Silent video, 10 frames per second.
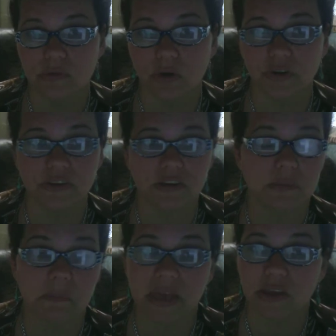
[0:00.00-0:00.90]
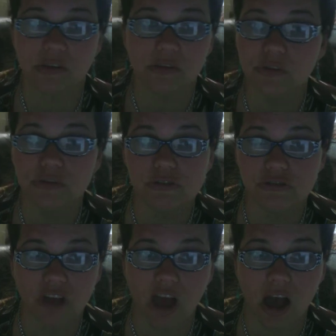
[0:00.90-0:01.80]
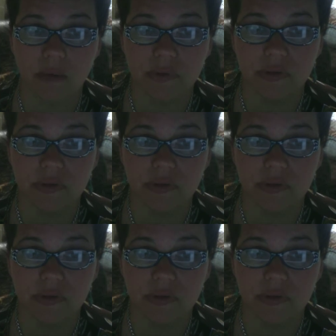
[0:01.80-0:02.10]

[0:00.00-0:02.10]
Or did it make you lose your job?